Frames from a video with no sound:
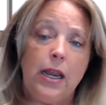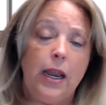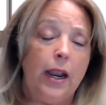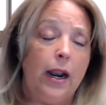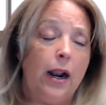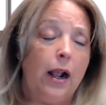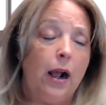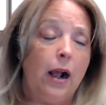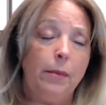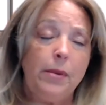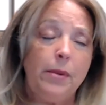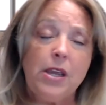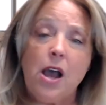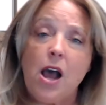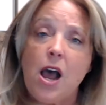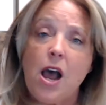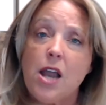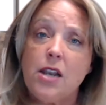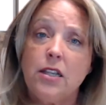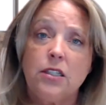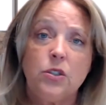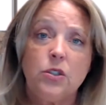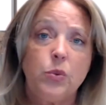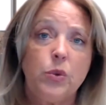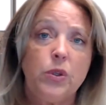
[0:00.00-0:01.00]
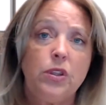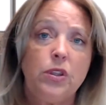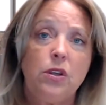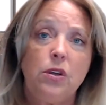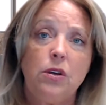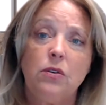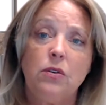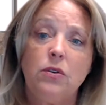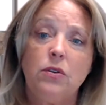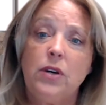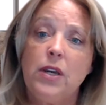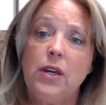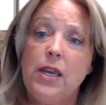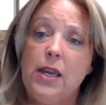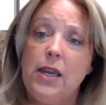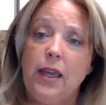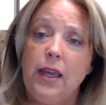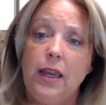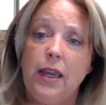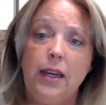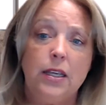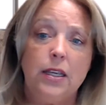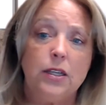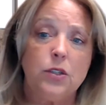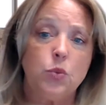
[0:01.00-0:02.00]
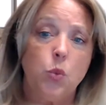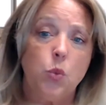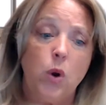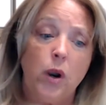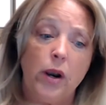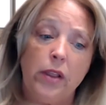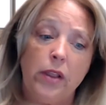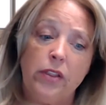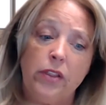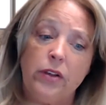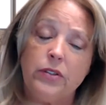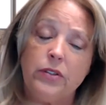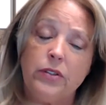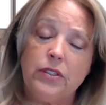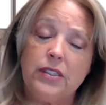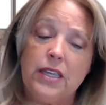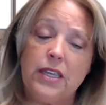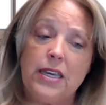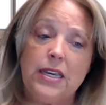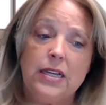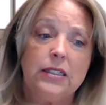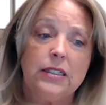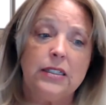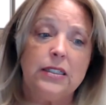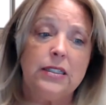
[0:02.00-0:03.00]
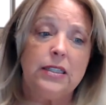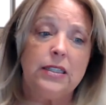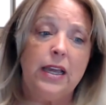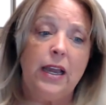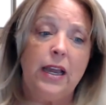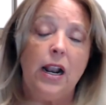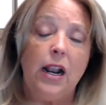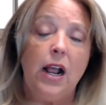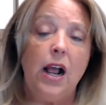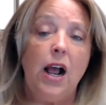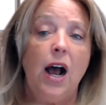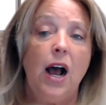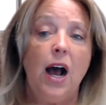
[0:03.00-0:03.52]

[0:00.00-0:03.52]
And I'll be honest with you, it is one of those things that